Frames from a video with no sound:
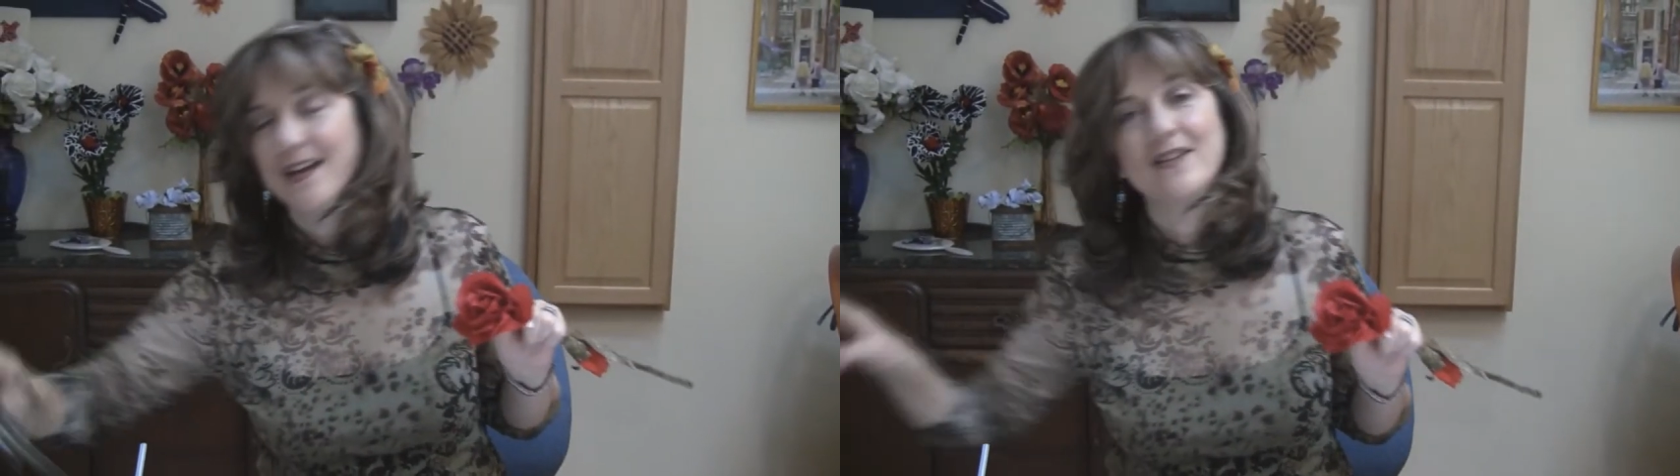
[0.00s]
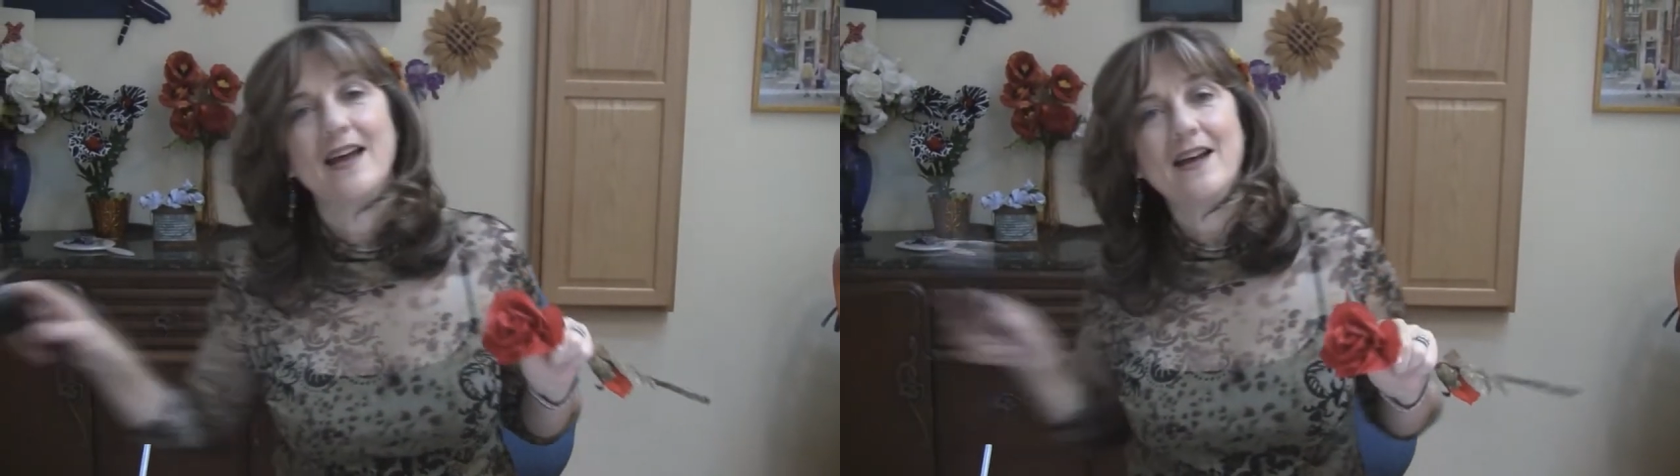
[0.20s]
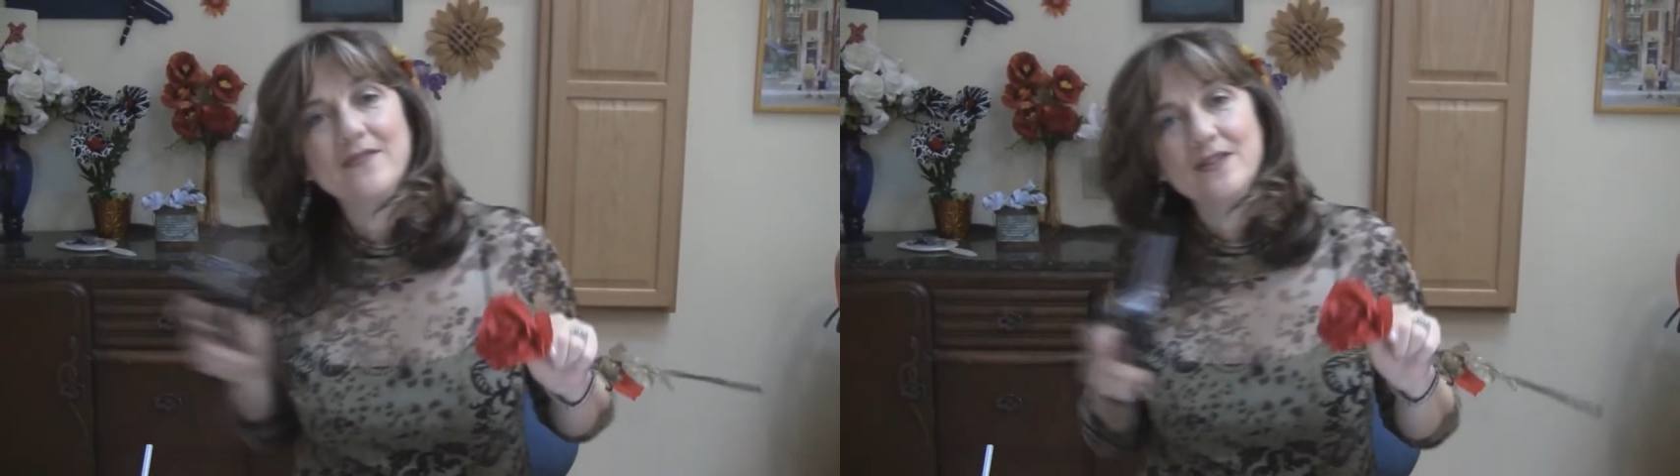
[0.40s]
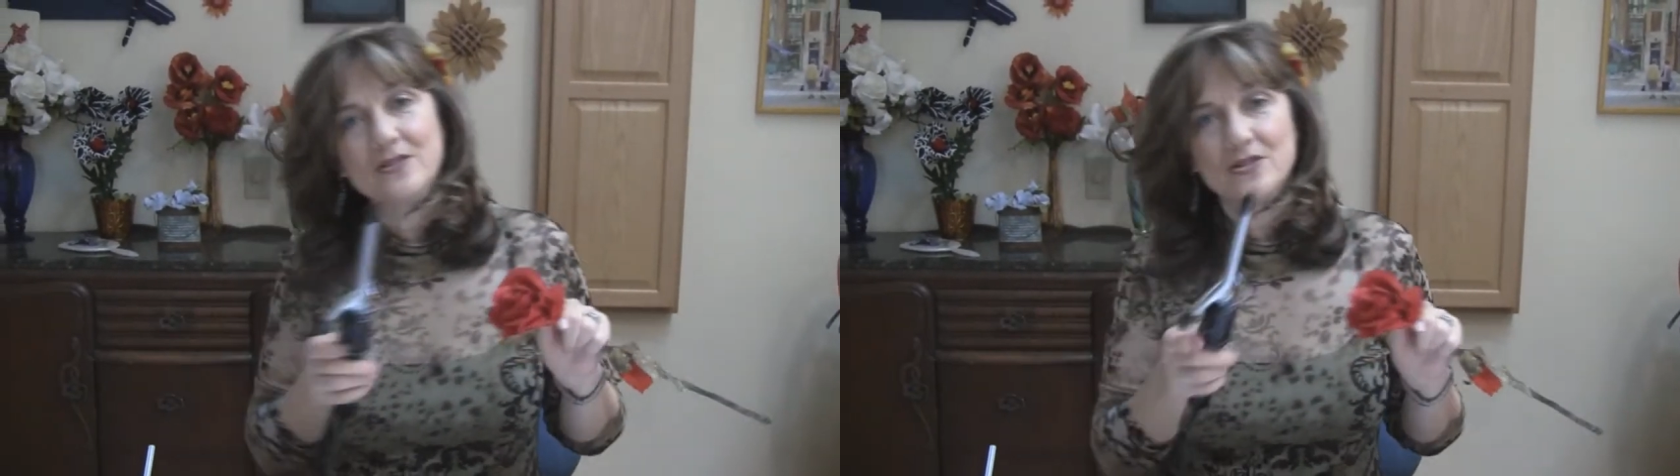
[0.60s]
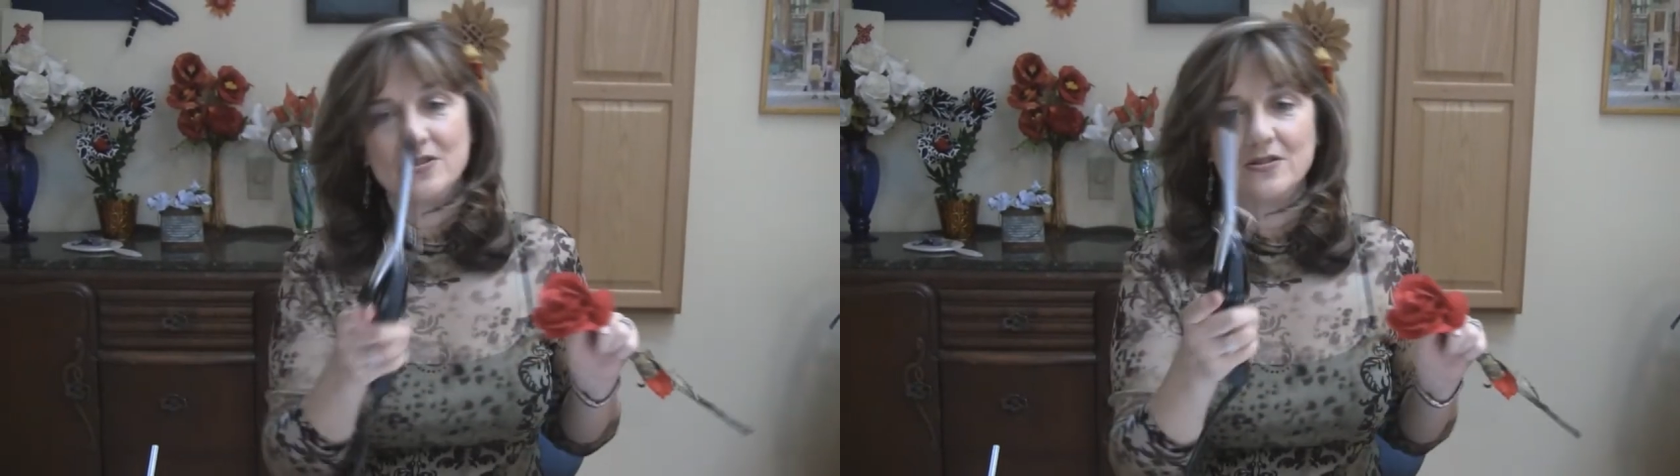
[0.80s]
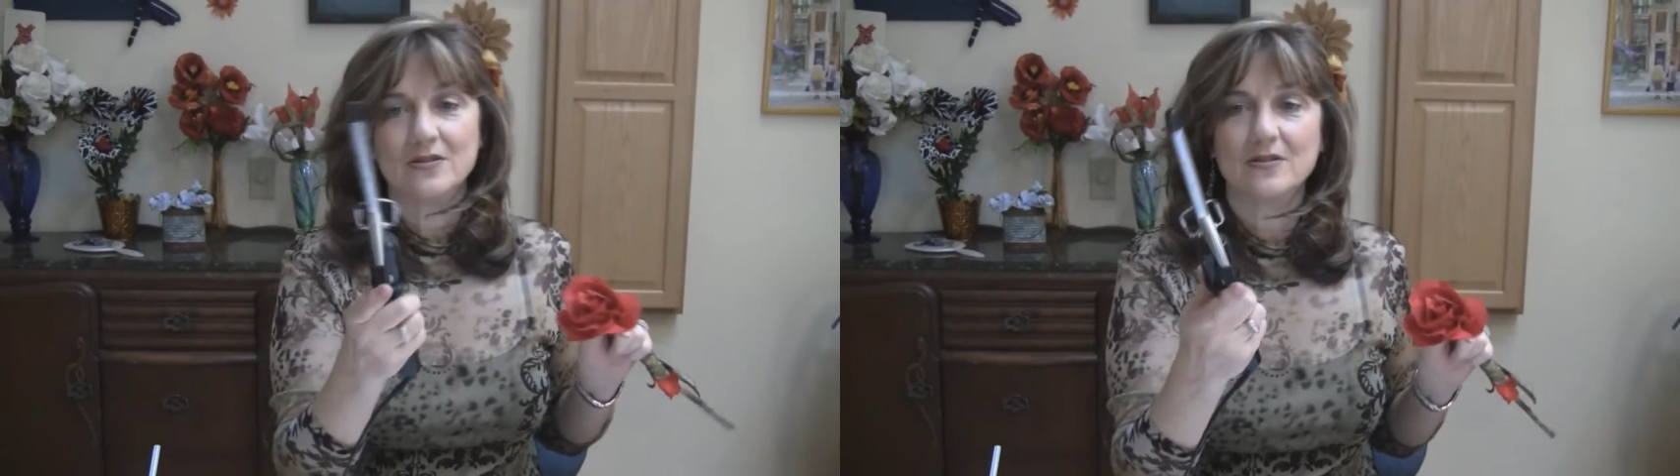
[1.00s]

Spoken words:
have a 1/2 inch